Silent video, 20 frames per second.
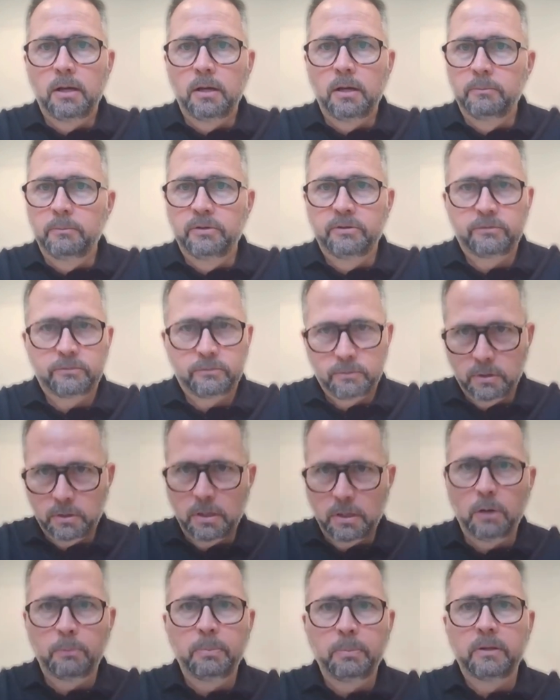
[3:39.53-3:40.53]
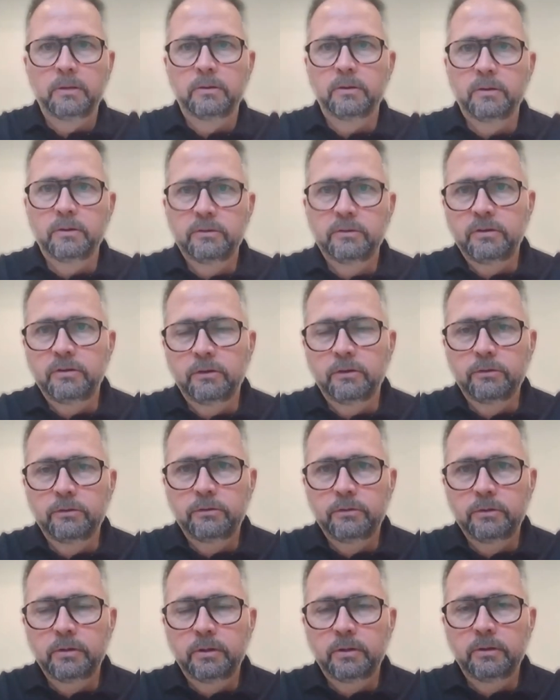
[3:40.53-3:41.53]
Just helping the
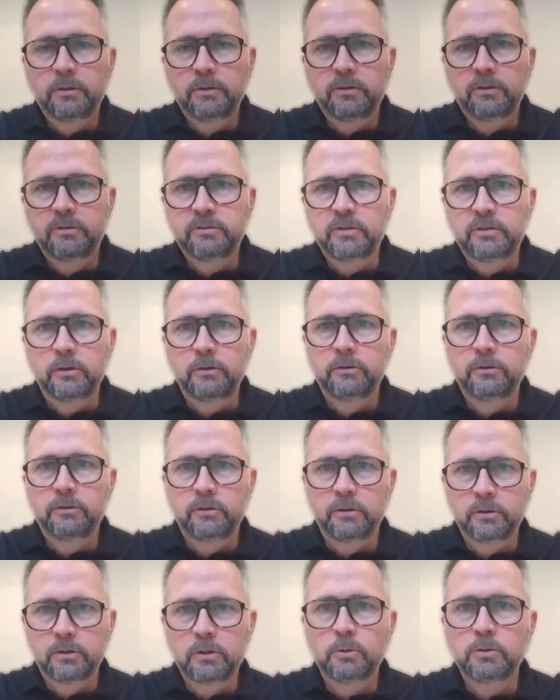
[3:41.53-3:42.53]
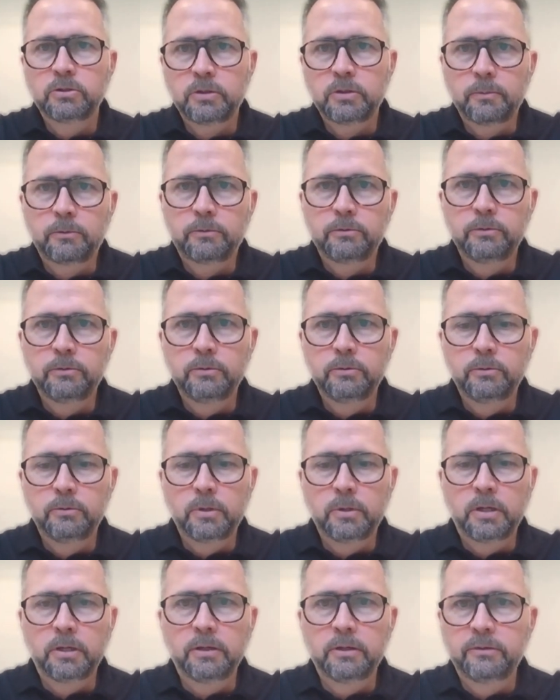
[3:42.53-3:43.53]
sellers and coach them through
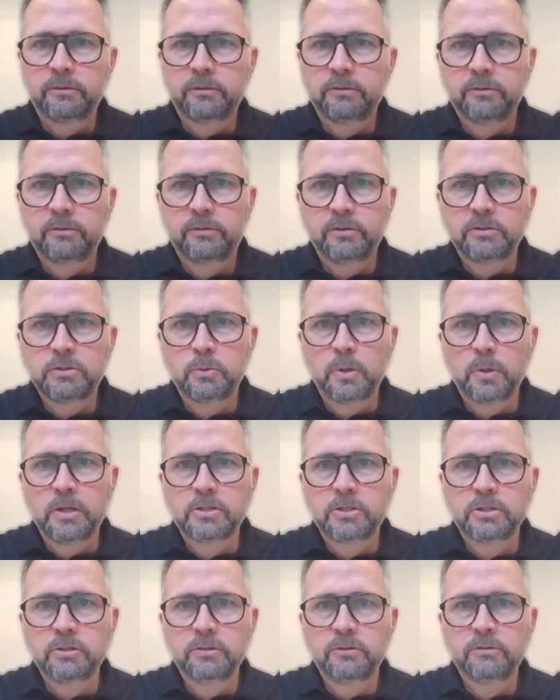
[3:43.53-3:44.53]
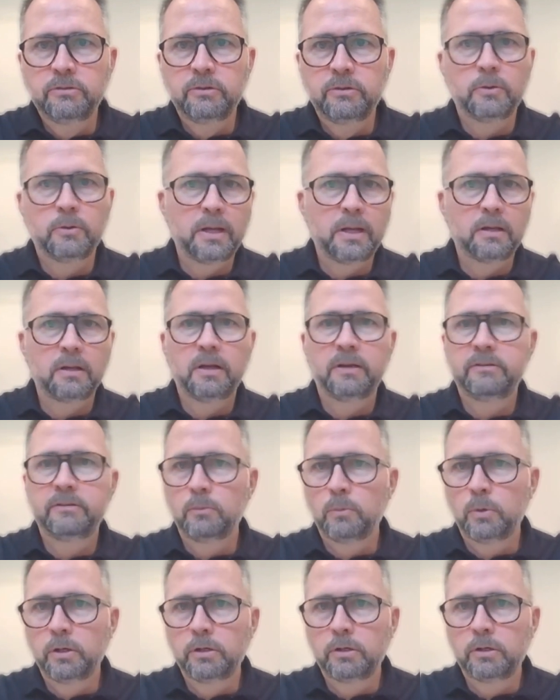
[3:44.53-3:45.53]
situations, analyzing
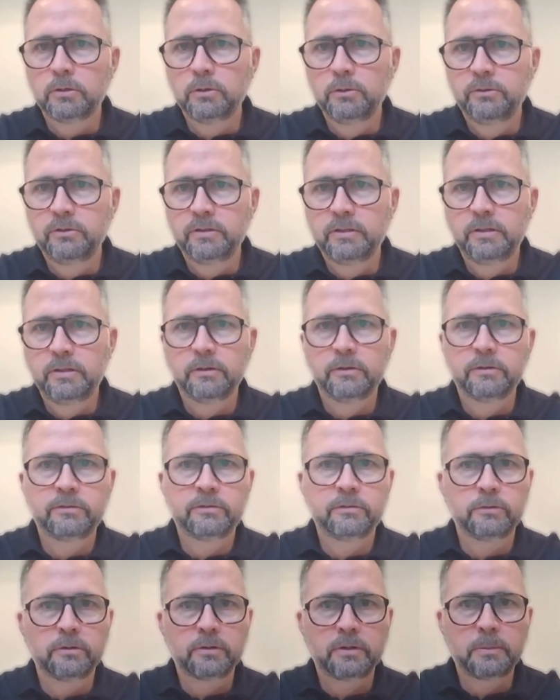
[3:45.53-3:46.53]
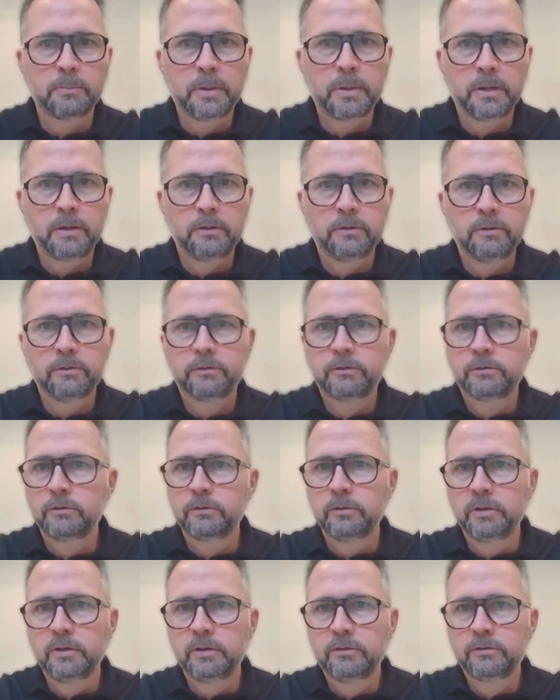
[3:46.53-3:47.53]
where you're losing deals, certain competitors,
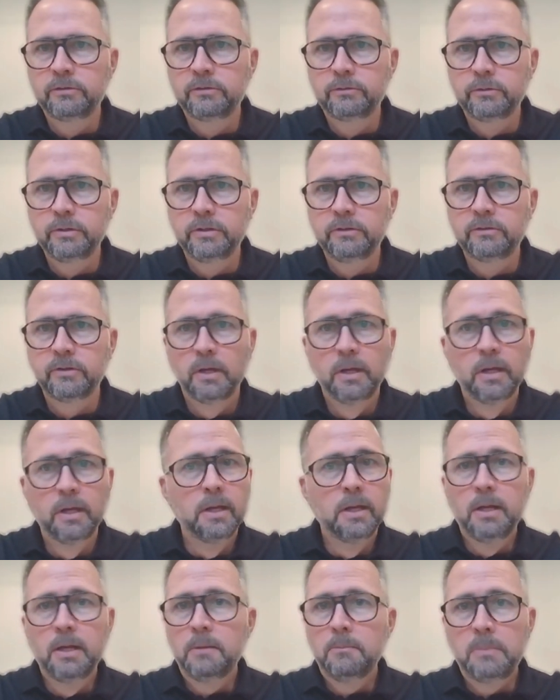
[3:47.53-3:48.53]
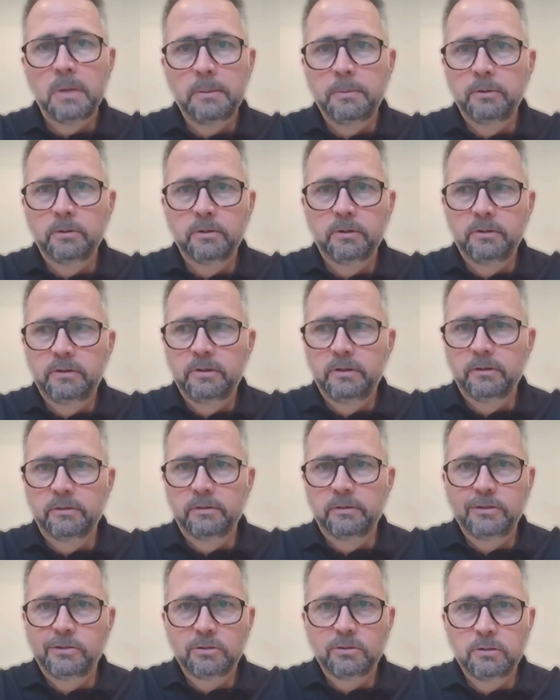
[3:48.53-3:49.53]
certain industries. Maybe you're in a deal that
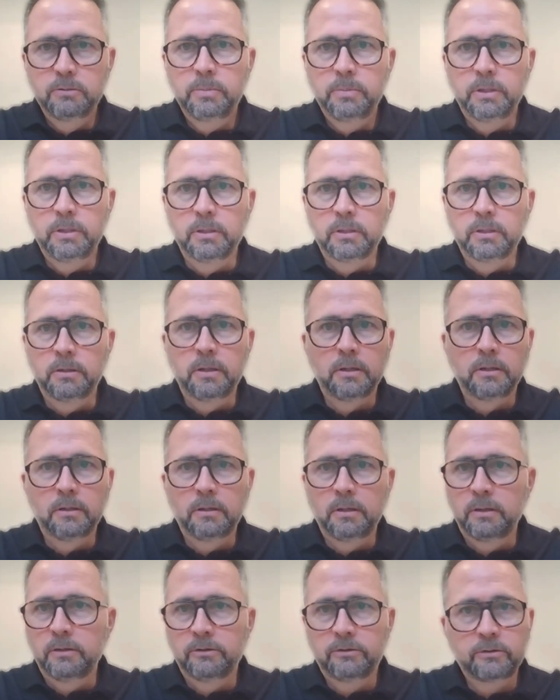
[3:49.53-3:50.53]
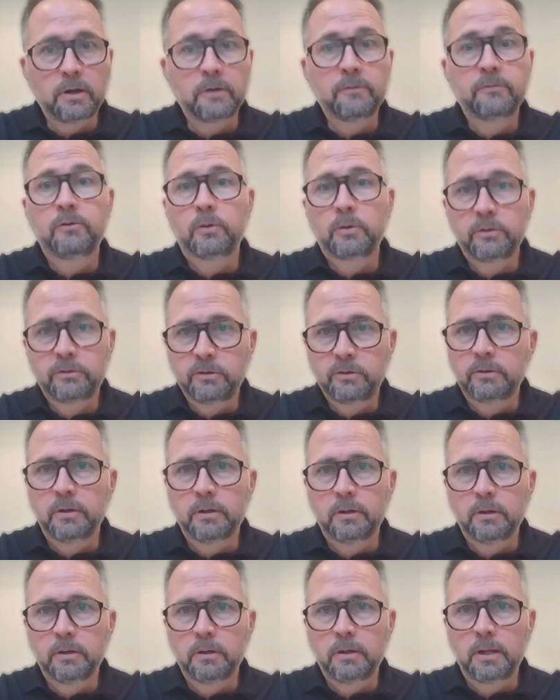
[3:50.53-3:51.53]
you shouldn't be in and stop focusing
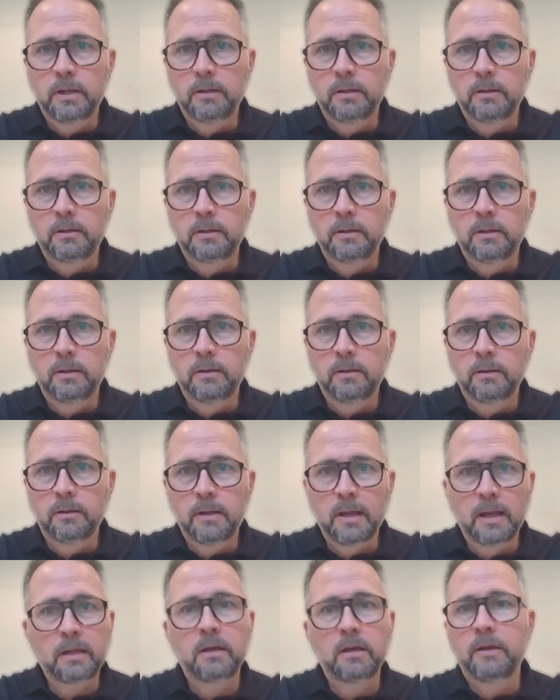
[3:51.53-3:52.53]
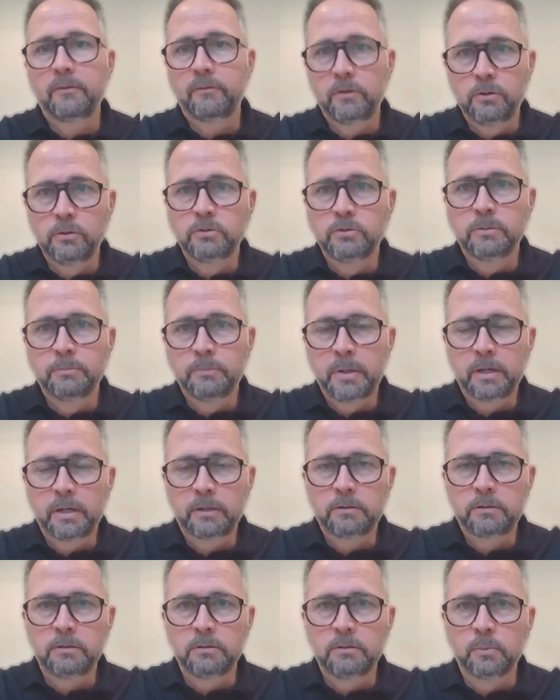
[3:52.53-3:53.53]
there, and that can have a huge
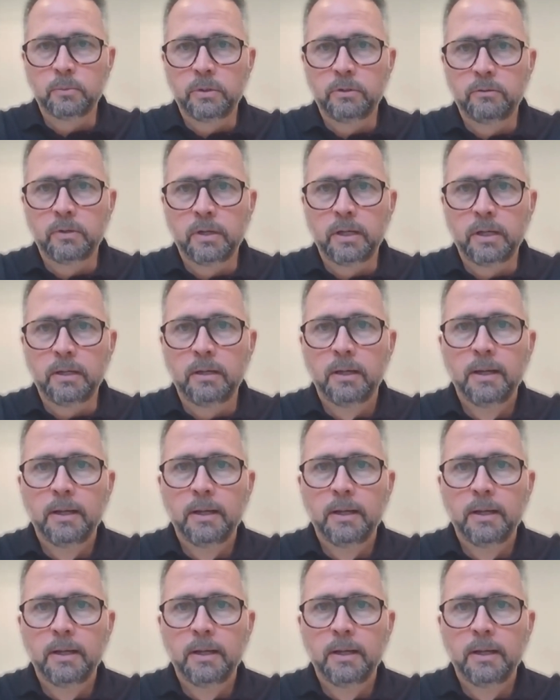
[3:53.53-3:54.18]
impact on your win rate.